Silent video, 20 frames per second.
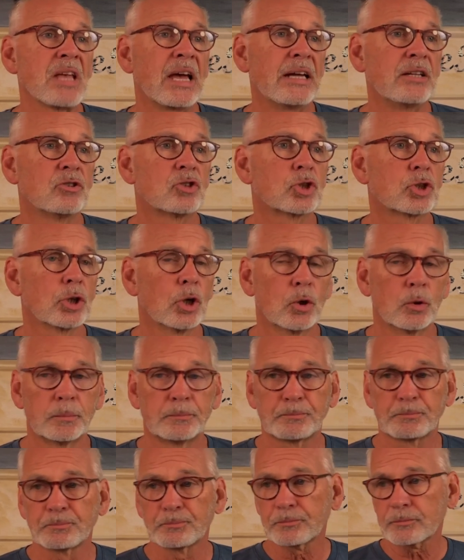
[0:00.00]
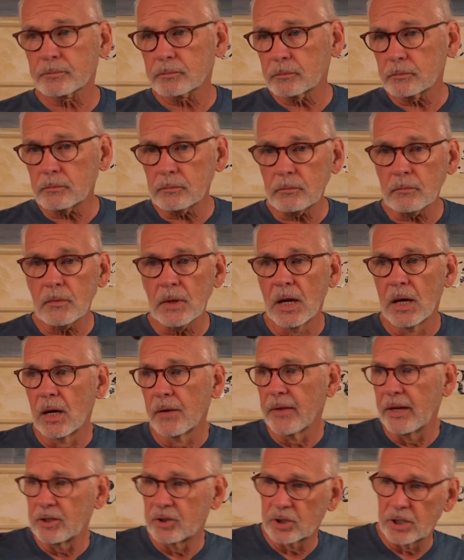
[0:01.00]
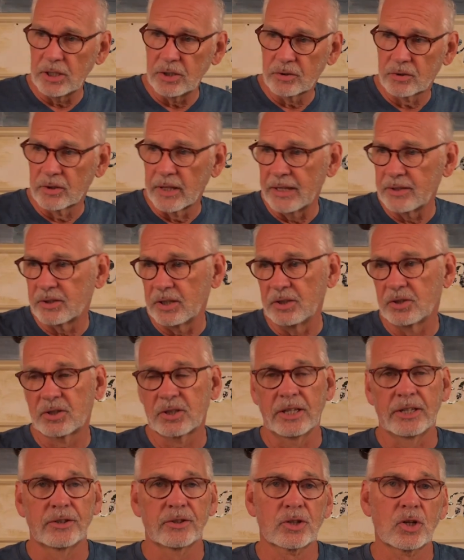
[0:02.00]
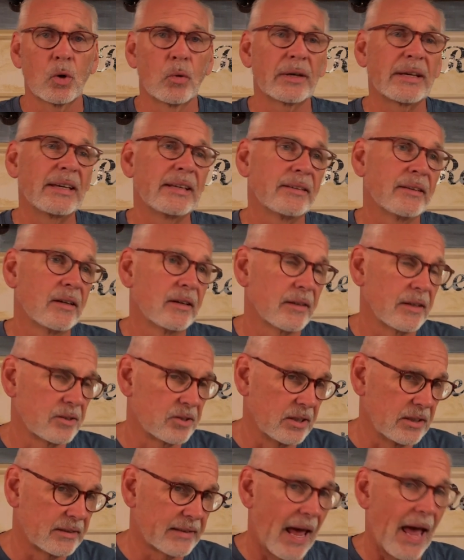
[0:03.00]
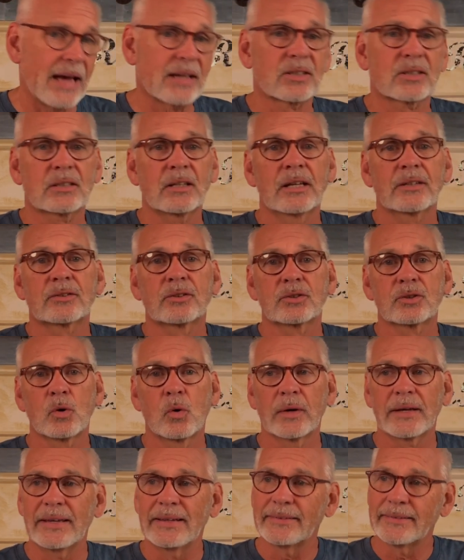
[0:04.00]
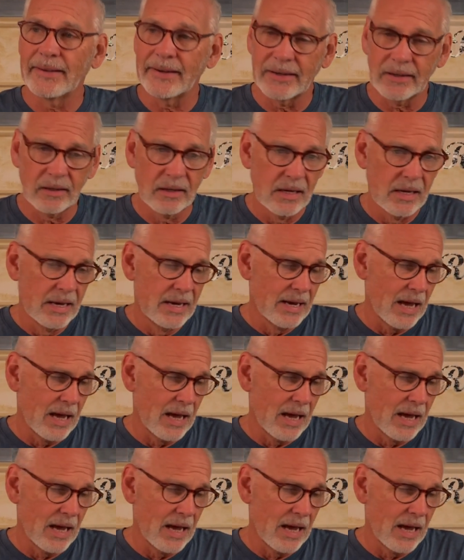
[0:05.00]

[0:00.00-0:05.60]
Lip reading: And so they see sinners going in there. They see tax collectors going in there.